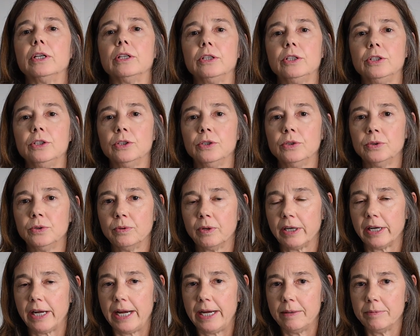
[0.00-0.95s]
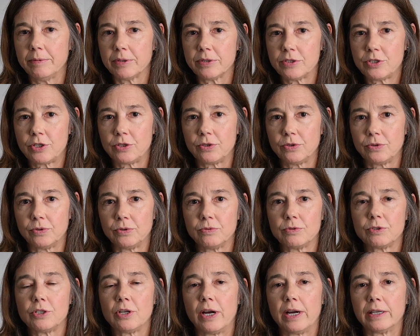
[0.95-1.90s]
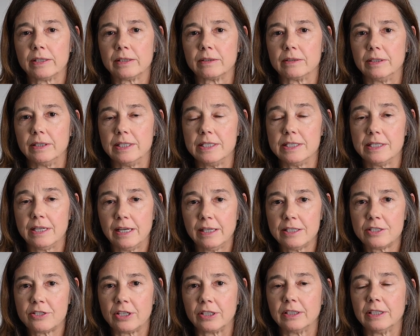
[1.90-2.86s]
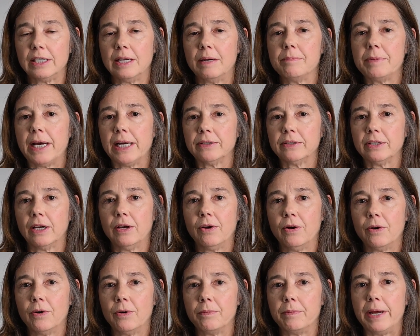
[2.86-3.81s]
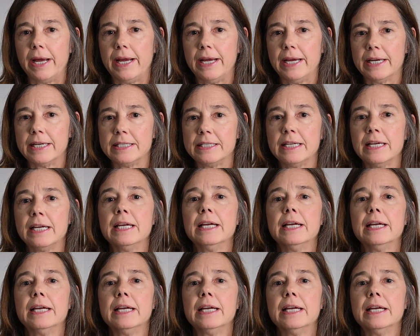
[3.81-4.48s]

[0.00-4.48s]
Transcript: You are able to talk intelligently about the home and